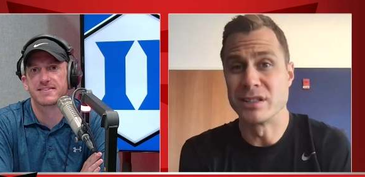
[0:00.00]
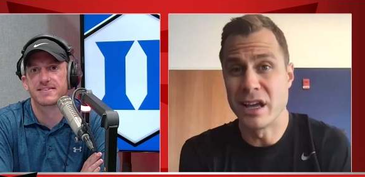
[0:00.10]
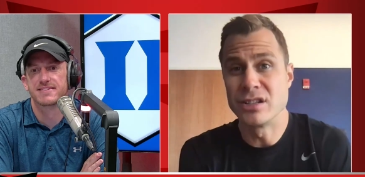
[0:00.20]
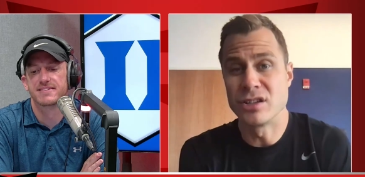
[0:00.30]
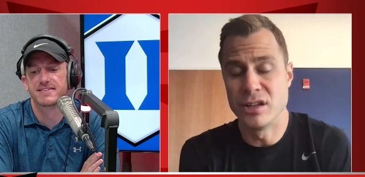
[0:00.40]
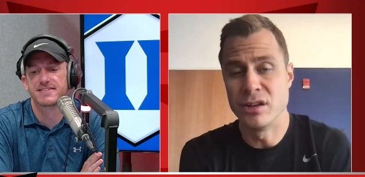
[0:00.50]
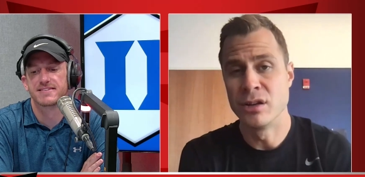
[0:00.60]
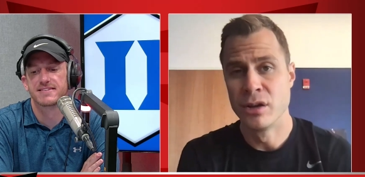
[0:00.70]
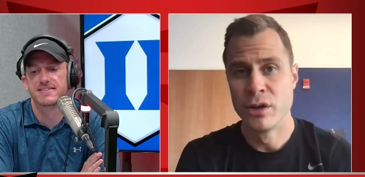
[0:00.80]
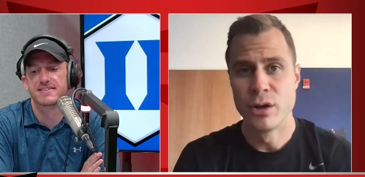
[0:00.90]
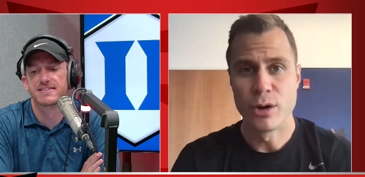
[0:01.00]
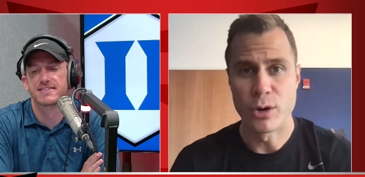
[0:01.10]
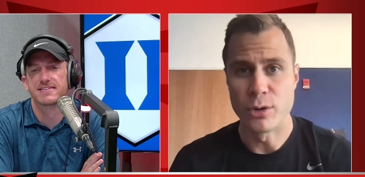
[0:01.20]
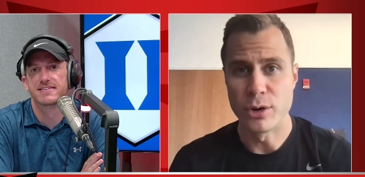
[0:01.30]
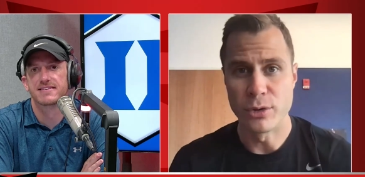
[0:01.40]
Speaker 1: more attention
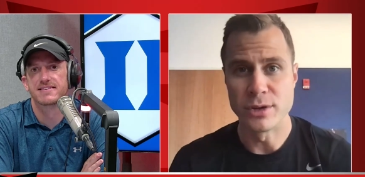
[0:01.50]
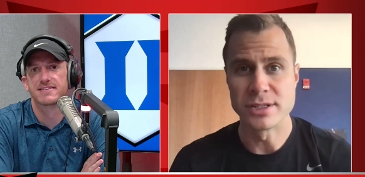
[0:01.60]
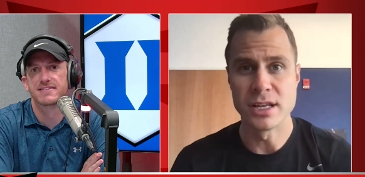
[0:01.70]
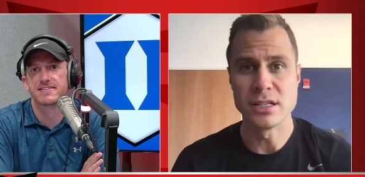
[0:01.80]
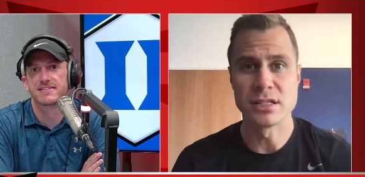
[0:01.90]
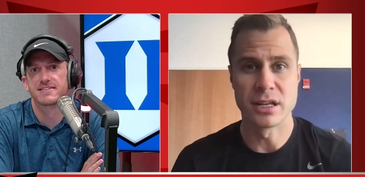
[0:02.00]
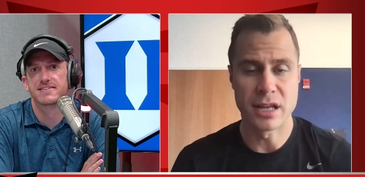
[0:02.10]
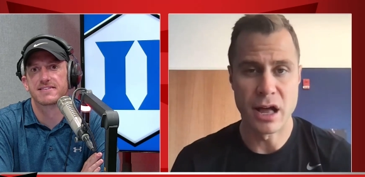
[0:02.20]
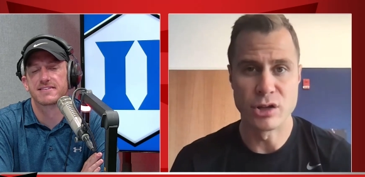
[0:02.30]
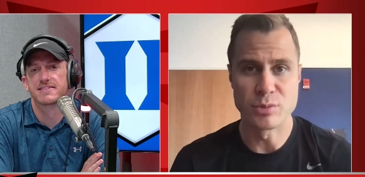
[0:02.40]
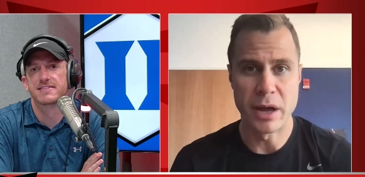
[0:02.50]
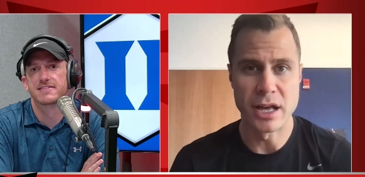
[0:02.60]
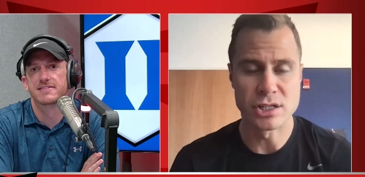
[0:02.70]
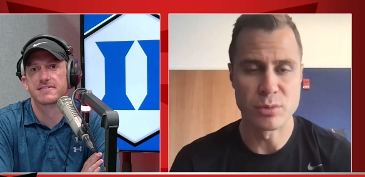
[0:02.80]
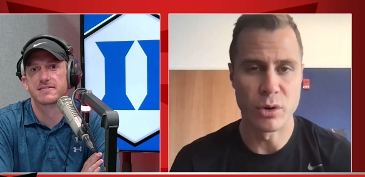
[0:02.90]
earlier in the season to
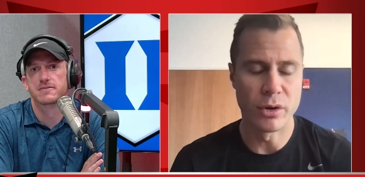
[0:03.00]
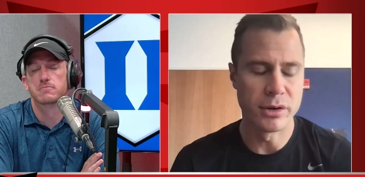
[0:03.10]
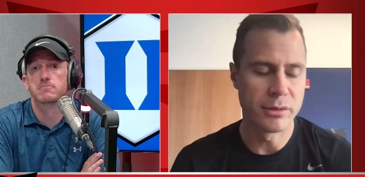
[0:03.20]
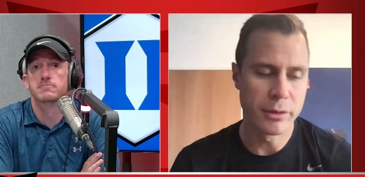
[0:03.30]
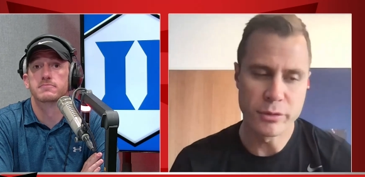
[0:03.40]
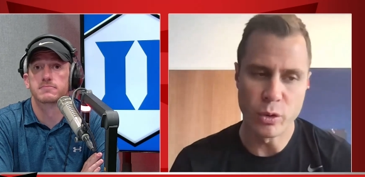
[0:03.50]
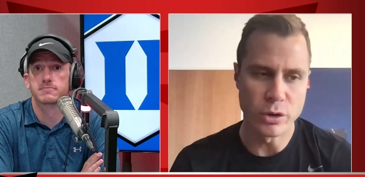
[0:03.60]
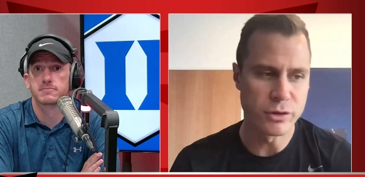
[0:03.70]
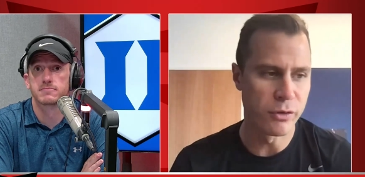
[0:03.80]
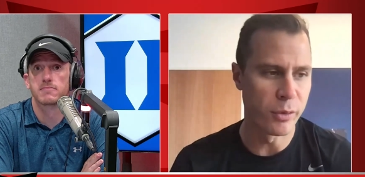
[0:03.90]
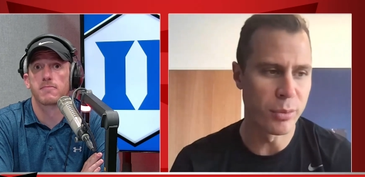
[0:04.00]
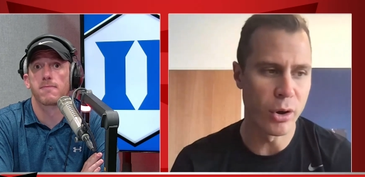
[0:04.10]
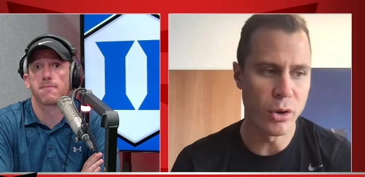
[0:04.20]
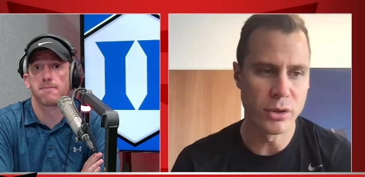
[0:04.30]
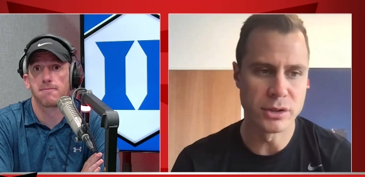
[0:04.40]
college basketball. And of course,
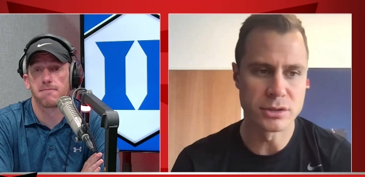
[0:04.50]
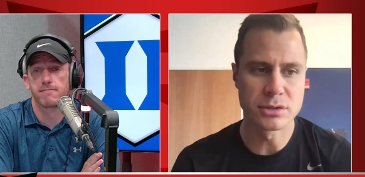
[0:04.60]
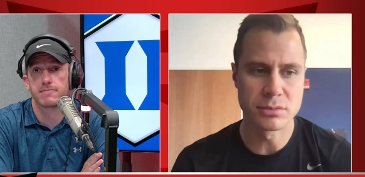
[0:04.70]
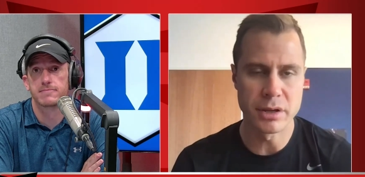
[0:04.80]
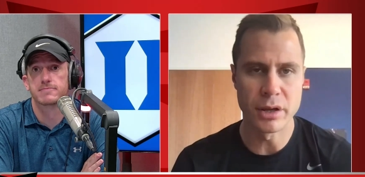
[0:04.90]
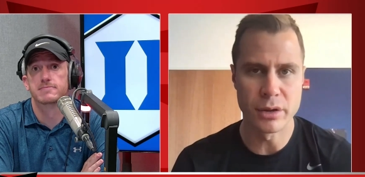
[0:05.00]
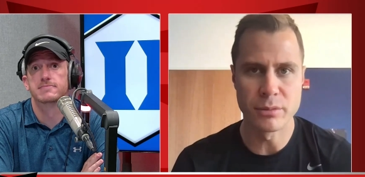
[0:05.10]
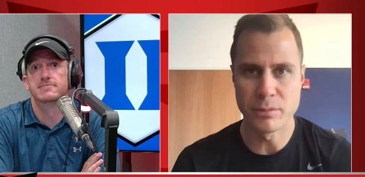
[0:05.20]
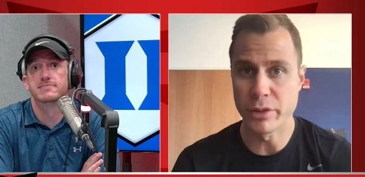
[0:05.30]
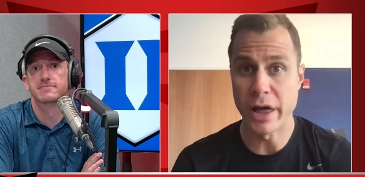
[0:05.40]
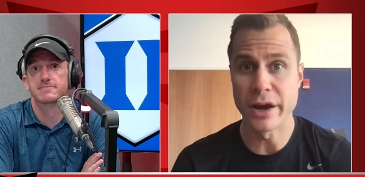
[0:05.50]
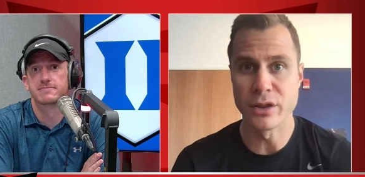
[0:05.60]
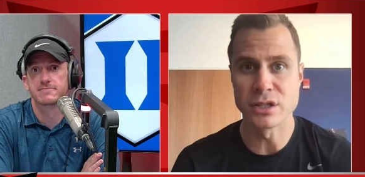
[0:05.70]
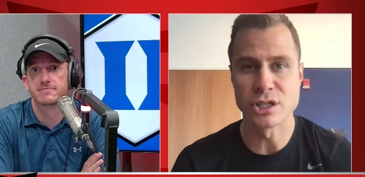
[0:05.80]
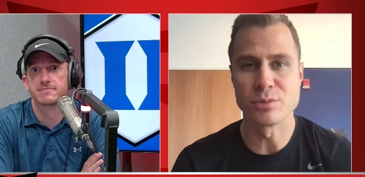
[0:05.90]
football is uh, a
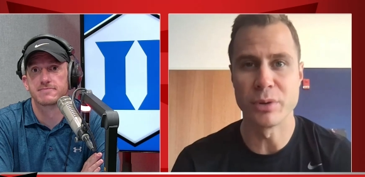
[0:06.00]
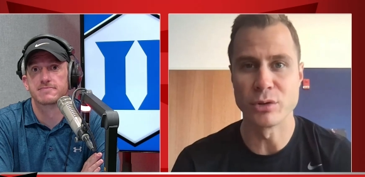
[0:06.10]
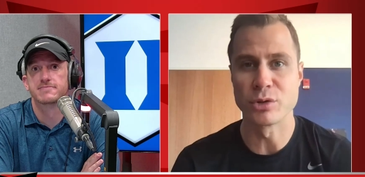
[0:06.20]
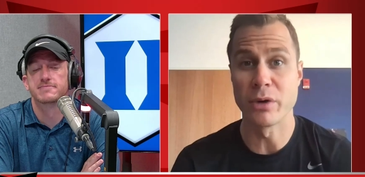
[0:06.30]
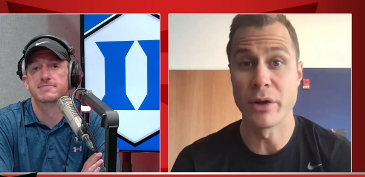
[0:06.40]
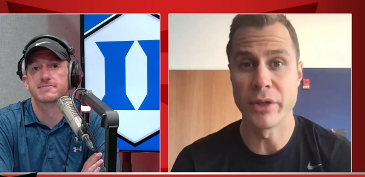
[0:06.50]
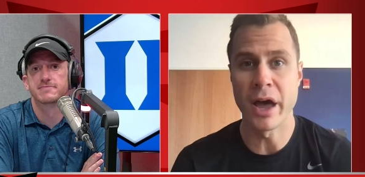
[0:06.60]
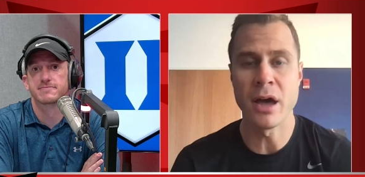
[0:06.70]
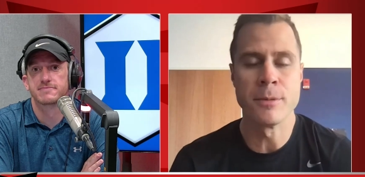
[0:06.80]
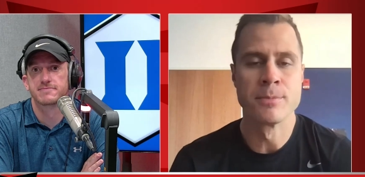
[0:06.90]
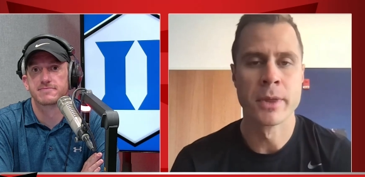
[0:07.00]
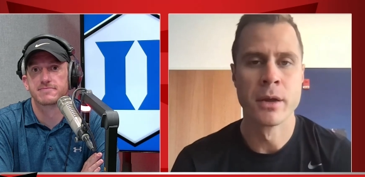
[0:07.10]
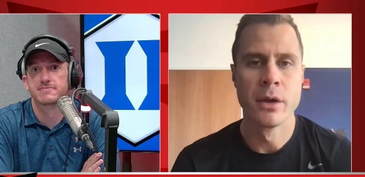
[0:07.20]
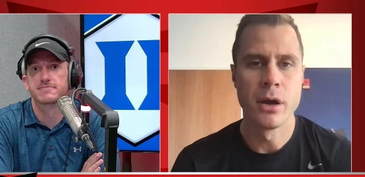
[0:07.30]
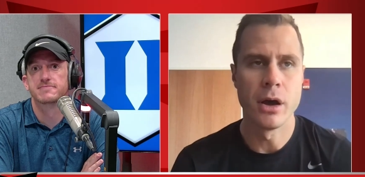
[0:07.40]
lot of this is built around that.
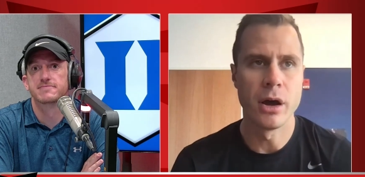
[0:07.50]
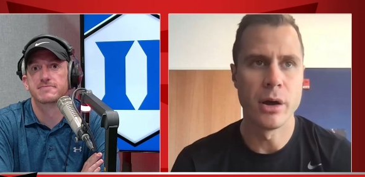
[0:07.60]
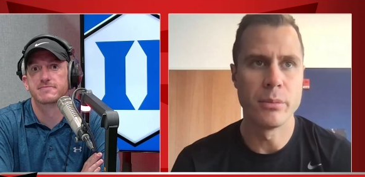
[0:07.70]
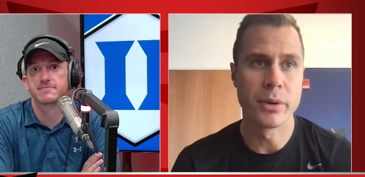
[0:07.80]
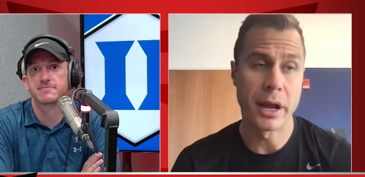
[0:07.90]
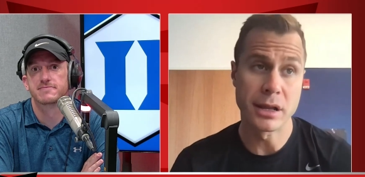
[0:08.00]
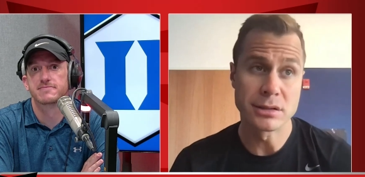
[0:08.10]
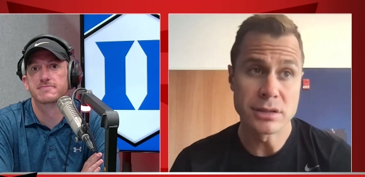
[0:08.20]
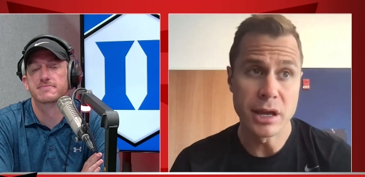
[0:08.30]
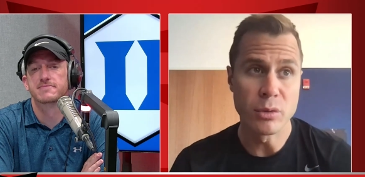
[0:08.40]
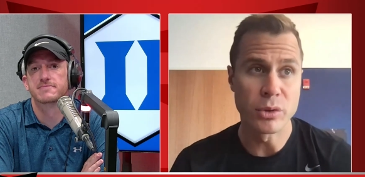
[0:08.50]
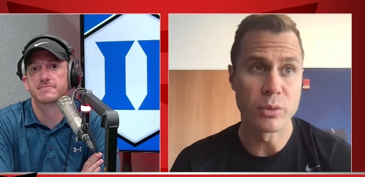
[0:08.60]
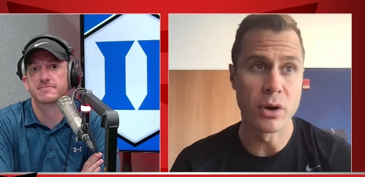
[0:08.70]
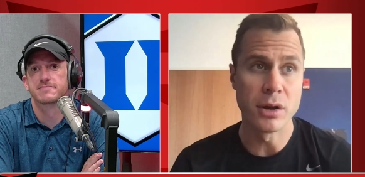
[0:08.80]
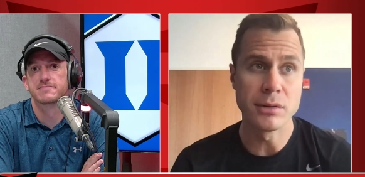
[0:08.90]
Uh, but I can
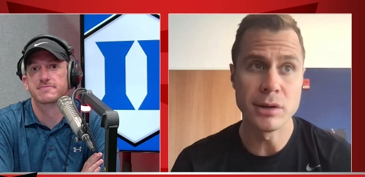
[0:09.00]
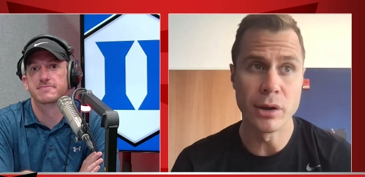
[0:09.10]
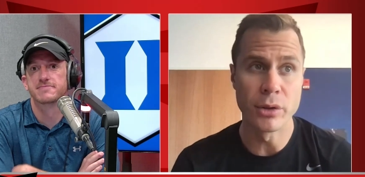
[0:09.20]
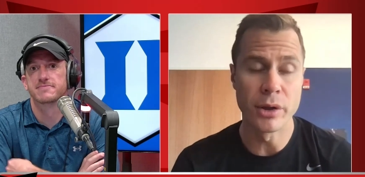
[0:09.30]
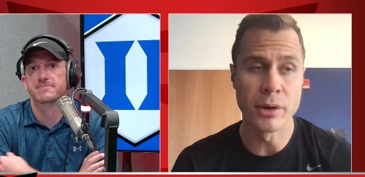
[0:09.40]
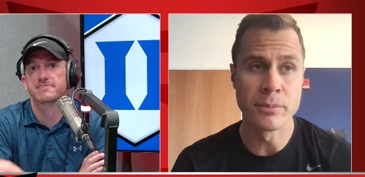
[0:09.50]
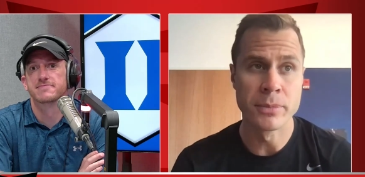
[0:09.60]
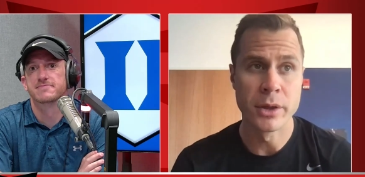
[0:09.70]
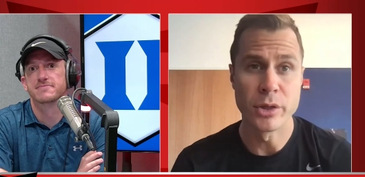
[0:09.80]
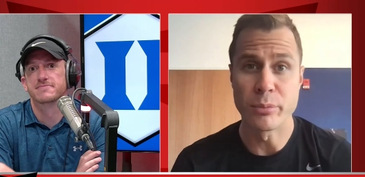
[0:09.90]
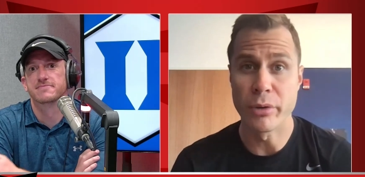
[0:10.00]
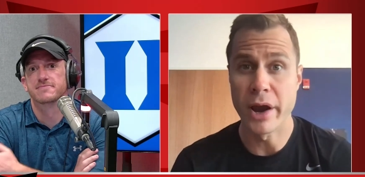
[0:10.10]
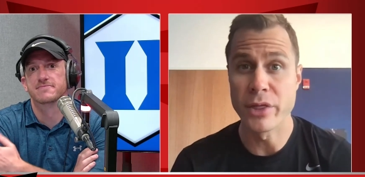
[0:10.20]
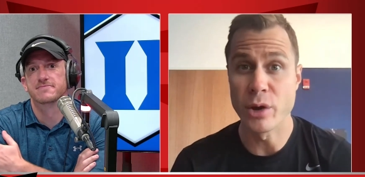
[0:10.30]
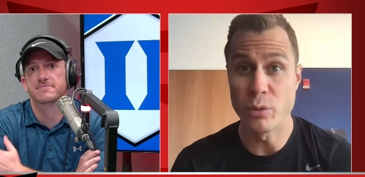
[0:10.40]
say with what, you know, the,
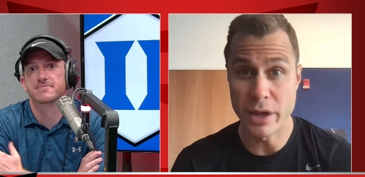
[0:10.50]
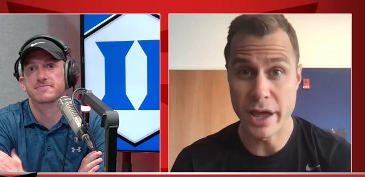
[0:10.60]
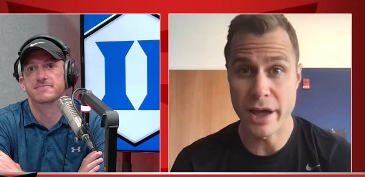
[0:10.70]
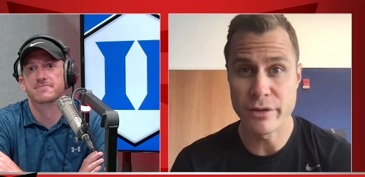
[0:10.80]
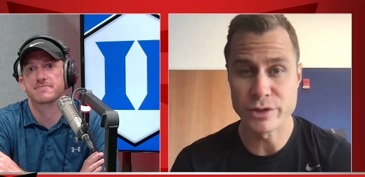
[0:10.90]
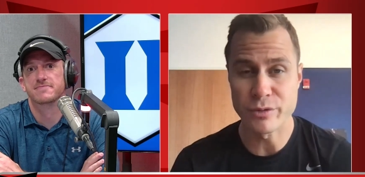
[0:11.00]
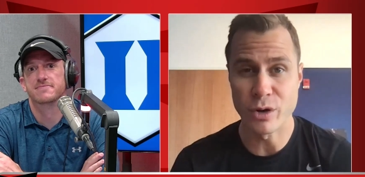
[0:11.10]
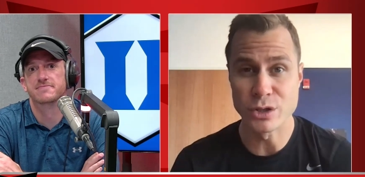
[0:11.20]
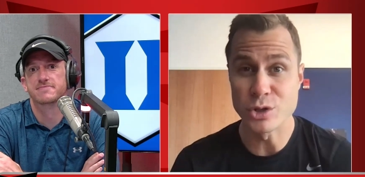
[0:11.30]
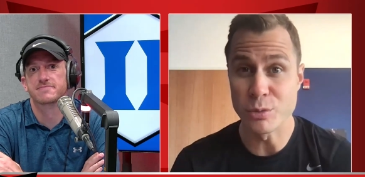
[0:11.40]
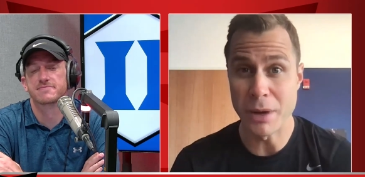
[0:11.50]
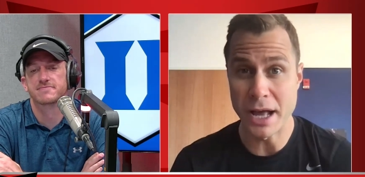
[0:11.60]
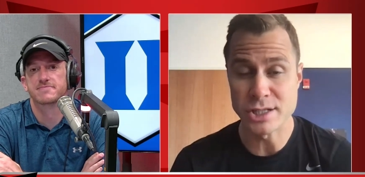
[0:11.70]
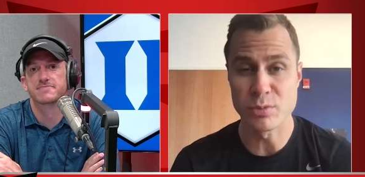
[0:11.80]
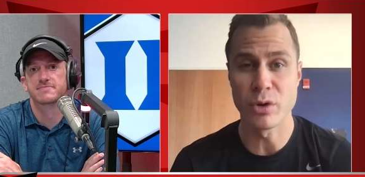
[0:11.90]
the brand that we have as far as
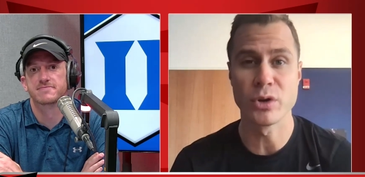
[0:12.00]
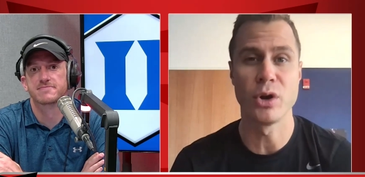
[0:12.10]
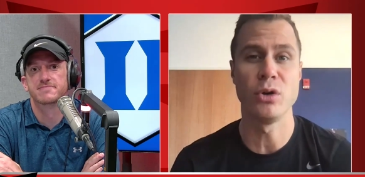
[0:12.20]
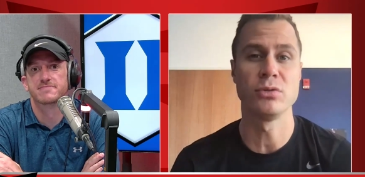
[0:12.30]
Duke basketball